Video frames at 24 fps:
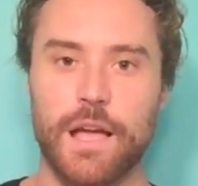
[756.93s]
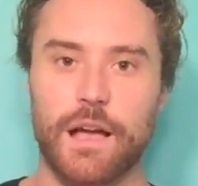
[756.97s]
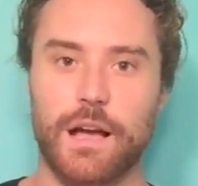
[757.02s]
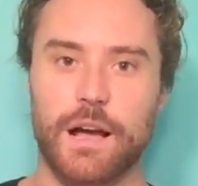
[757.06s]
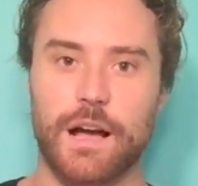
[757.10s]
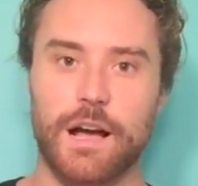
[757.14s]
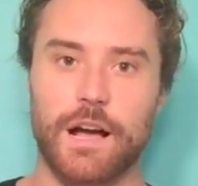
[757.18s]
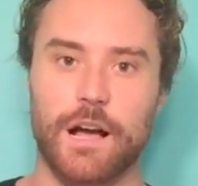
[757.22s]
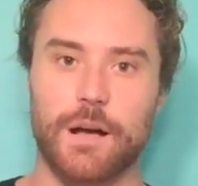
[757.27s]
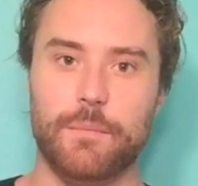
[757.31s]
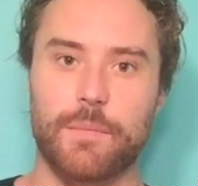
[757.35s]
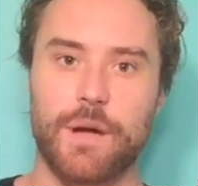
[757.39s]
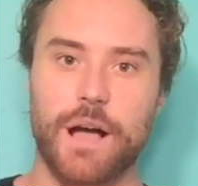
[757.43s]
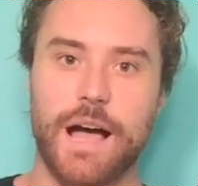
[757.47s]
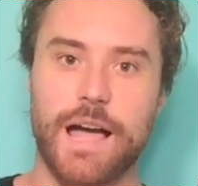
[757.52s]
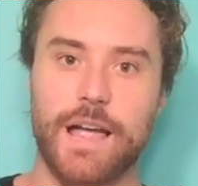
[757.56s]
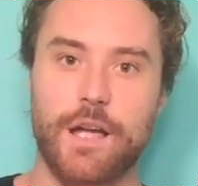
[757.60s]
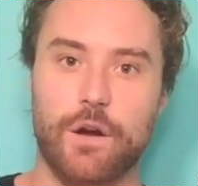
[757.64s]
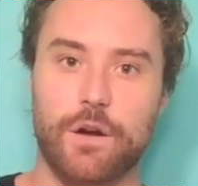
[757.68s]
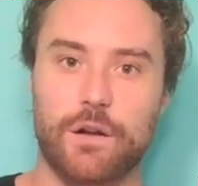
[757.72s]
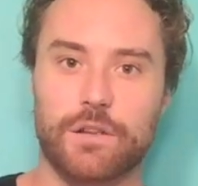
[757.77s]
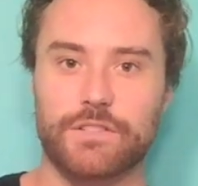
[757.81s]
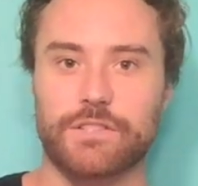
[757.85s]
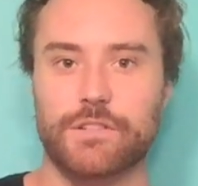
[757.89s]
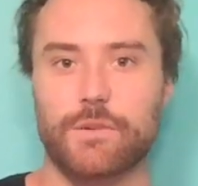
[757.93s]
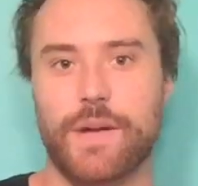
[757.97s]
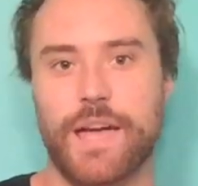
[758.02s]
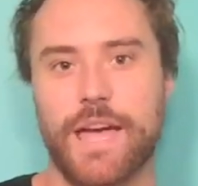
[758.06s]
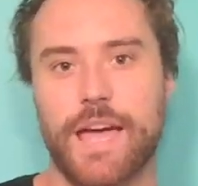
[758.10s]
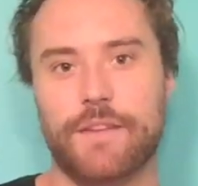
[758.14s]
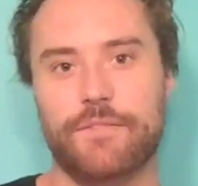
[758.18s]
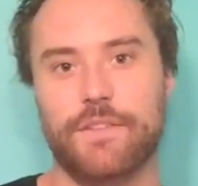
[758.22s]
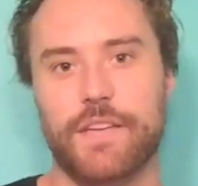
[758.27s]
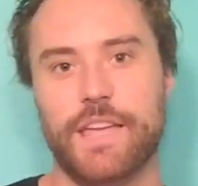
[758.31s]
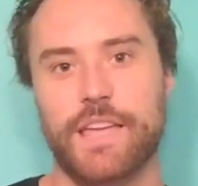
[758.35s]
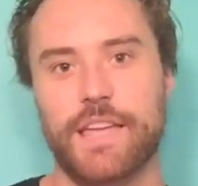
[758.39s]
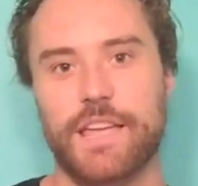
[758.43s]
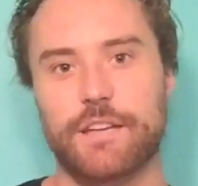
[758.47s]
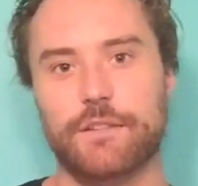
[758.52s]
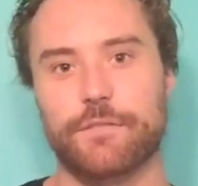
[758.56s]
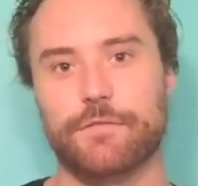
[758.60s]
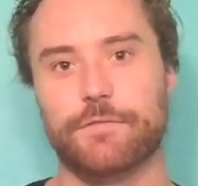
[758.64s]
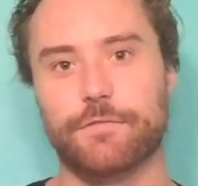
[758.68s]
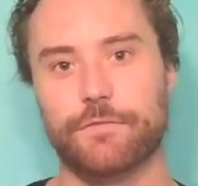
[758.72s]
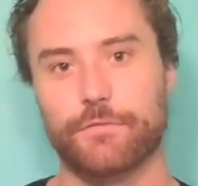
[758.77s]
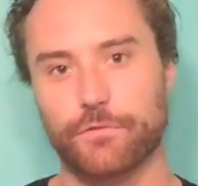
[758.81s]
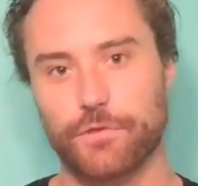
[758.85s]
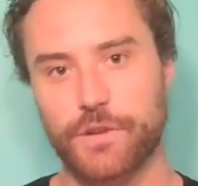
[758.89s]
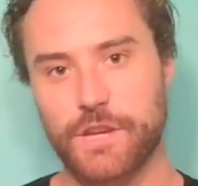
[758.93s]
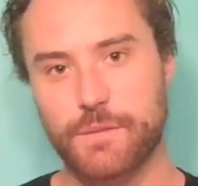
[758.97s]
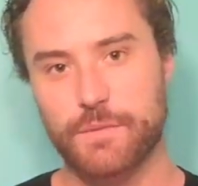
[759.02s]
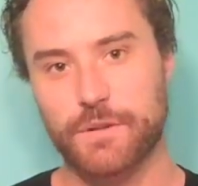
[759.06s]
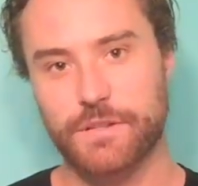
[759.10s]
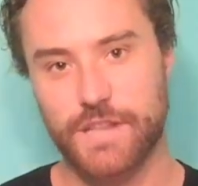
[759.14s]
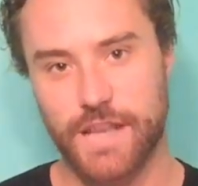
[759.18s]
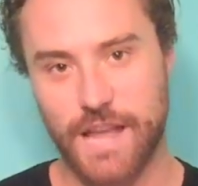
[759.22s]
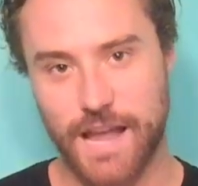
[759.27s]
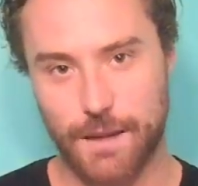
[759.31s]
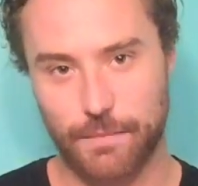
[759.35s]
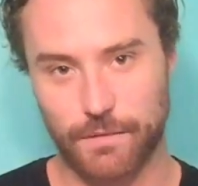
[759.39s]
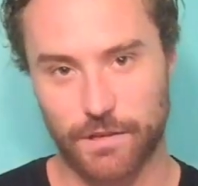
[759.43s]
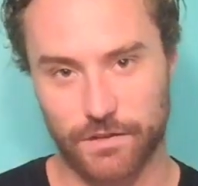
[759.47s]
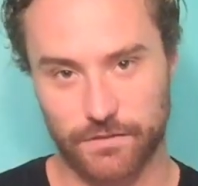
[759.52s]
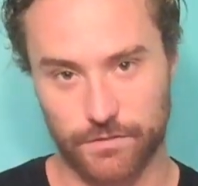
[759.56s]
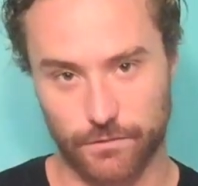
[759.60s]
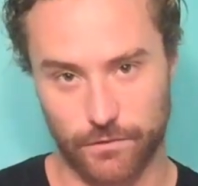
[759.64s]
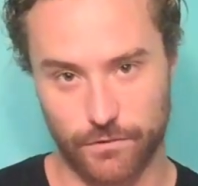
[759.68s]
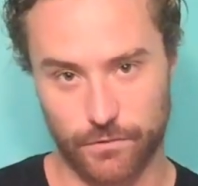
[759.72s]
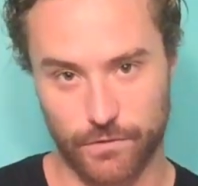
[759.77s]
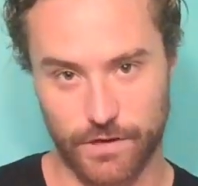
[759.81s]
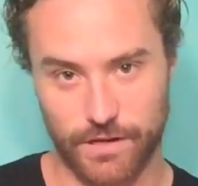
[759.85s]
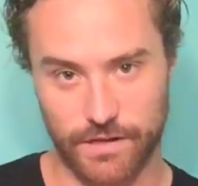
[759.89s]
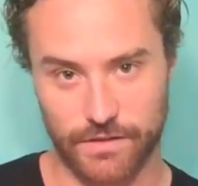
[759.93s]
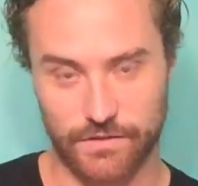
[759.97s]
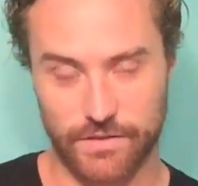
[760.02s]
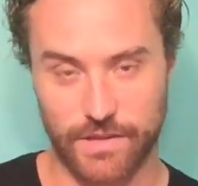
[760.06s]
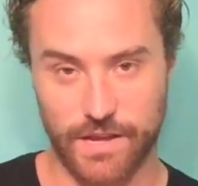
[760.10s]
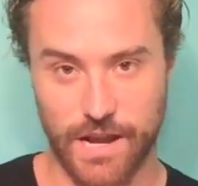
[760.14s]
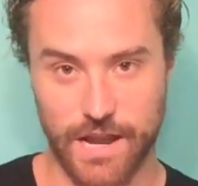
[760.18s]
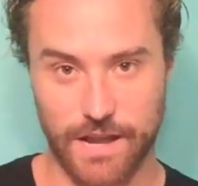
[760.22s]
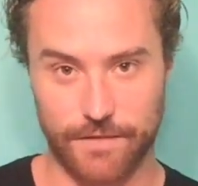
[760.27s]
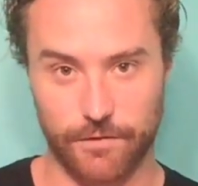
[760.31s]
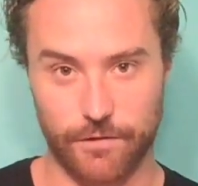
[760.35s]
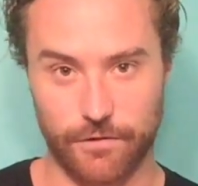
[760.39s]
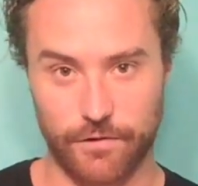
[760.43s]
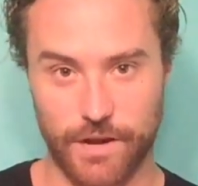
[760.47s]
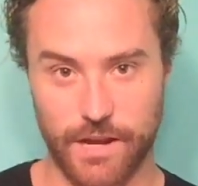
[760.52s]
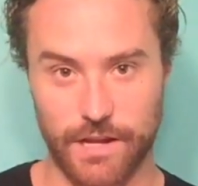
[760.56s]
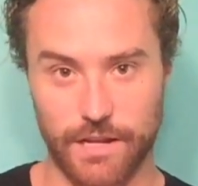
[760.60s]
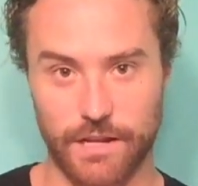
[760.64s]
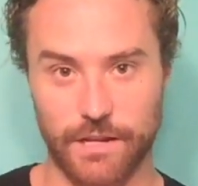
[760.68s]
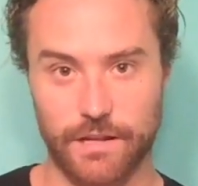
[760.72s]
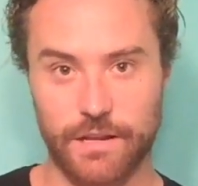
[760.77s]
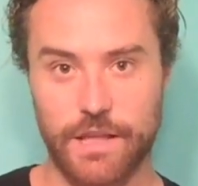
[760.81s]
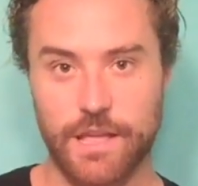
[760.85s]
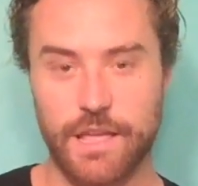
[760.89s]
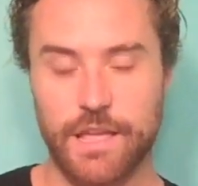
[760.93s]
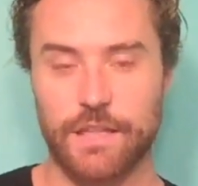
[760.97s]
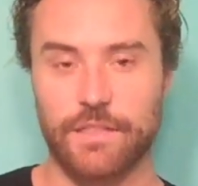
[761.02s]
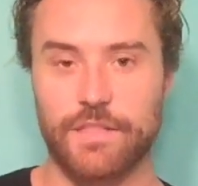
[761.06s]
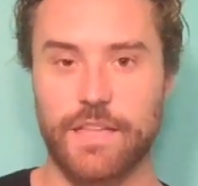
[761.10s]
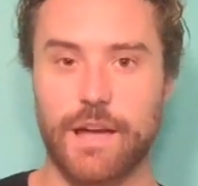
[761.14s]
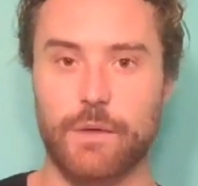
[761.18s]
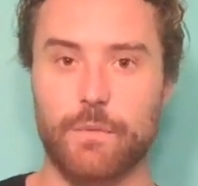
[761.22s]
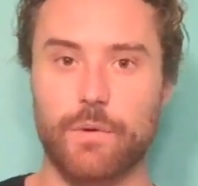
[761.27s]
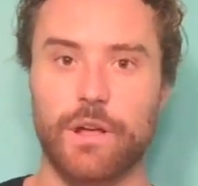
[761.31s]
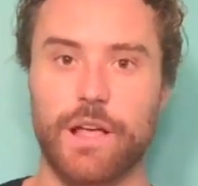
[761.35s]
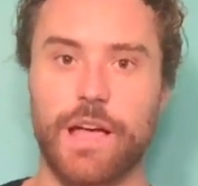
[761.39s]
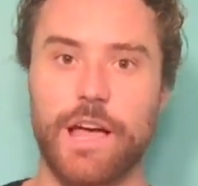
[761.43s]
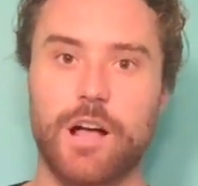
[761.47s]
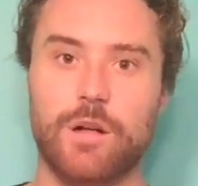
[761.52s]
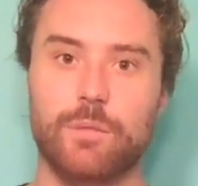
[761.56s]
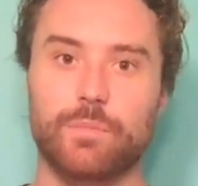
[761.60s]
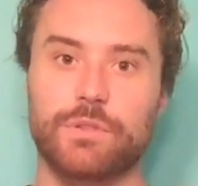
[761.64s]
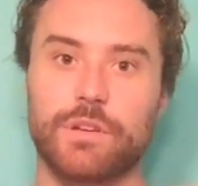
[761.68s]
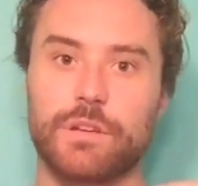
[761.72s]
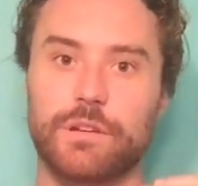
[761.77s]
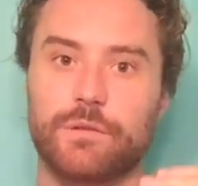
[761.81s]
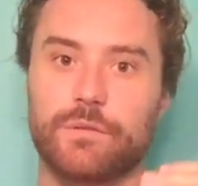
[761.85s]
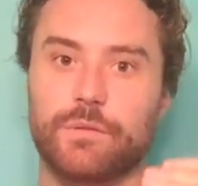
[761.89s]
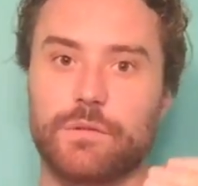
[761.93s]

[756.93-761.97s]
I also have a free metabolism quiz that I've created that will help